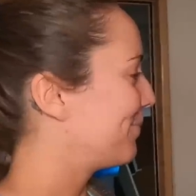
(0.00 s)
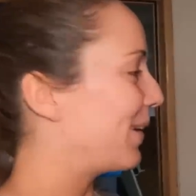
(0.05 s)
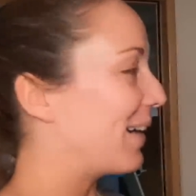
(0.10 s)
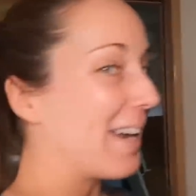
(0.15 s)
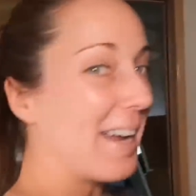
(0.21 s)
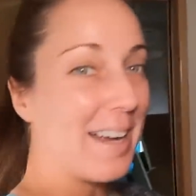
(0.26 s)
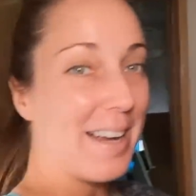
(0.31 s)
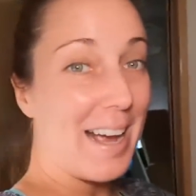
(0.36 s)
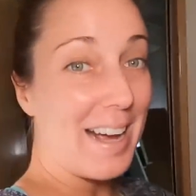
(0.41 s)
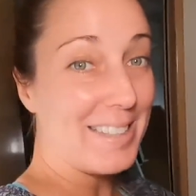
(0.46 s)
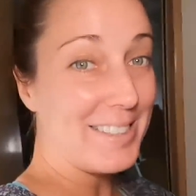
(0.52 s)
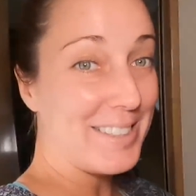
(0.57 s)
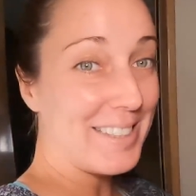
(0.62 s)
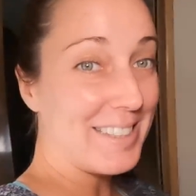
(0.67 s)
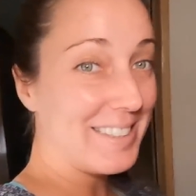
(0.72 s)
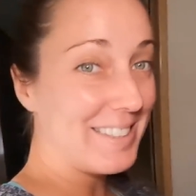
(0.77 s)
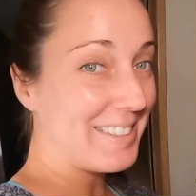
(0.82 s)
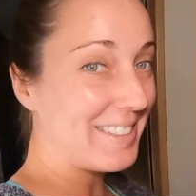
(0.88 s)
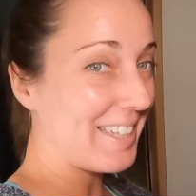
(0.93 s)
But as
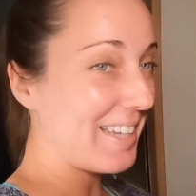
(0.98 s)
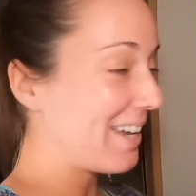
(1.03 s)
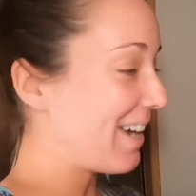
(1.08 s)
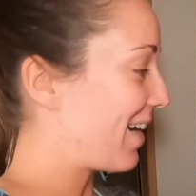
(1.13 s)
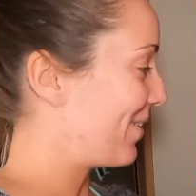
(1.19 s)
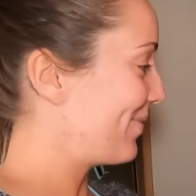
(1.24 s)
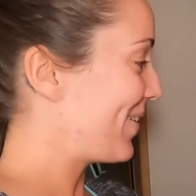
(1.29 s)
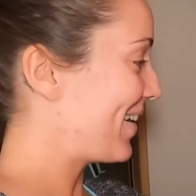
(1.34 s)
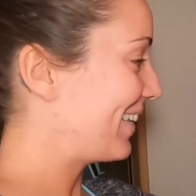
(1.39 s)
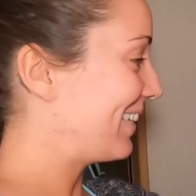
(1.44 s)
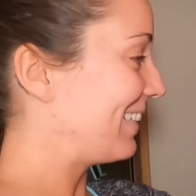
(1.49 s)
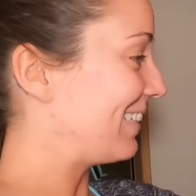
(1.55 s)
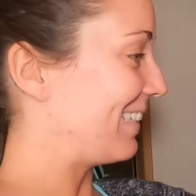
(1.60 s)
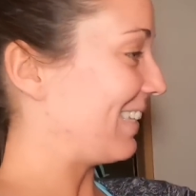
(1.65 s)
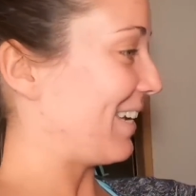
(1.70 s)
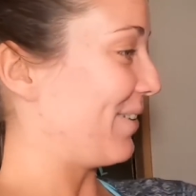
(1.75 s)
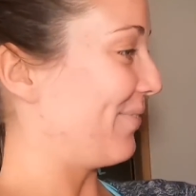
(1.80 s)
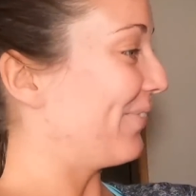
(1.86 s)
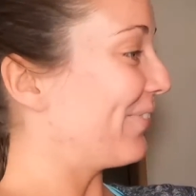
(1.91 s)
you can see, I made
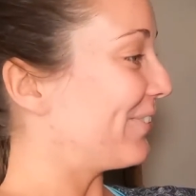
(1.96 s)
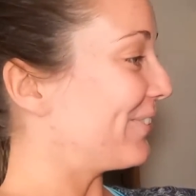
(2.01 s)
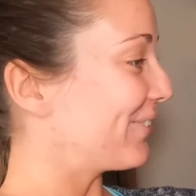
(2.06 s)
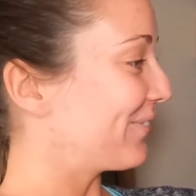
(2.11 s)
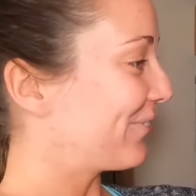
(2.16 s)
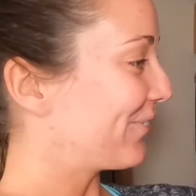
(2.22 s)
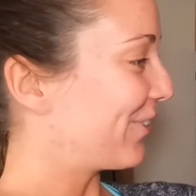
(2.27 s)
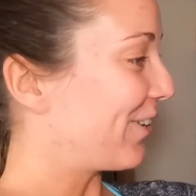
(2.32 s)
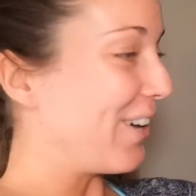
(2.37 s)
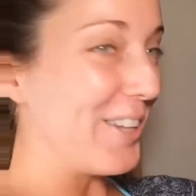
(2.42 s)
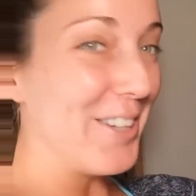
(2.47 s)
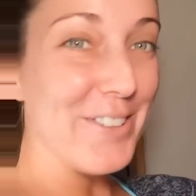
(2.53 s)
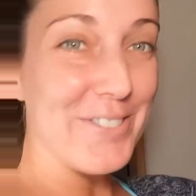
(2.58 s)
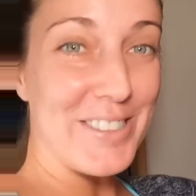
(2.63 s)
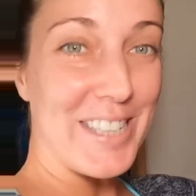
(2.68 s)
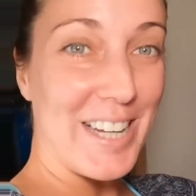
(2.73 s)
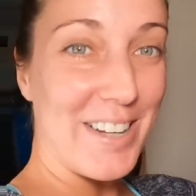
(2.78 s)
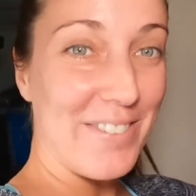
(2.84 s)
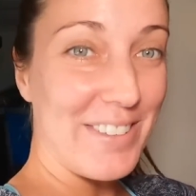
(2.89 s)
labels for all
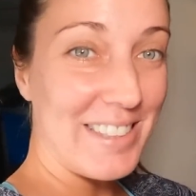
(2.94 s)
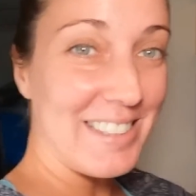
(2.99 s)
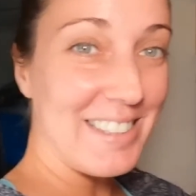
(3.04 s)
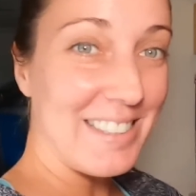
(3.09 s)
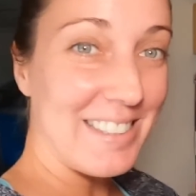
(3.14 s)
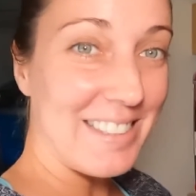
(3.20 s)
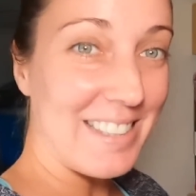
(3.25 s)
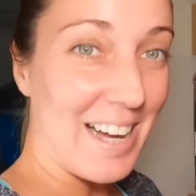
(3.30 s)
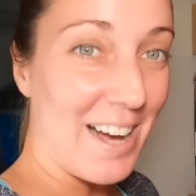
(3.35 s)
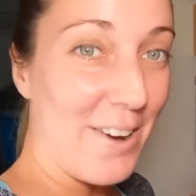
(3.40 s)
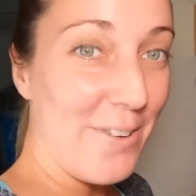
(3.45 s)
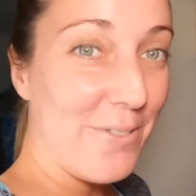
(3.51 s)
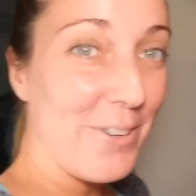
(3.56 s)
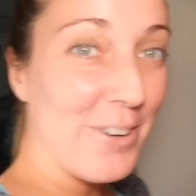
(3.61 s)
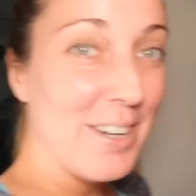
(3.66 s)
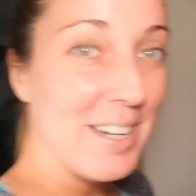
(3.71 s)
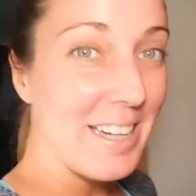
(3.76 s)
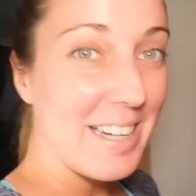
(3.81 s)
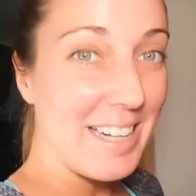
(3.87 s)
of Davy's
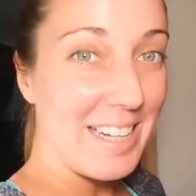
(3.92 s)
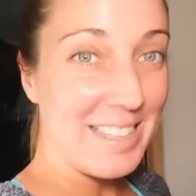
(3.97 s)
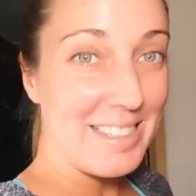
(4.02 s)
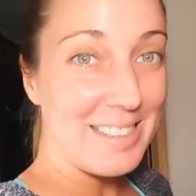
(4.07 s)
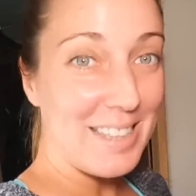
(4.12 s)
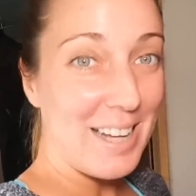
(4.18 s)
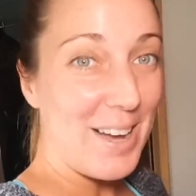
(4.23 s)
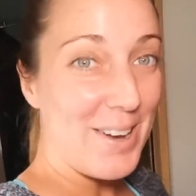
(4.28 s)
stuff. It's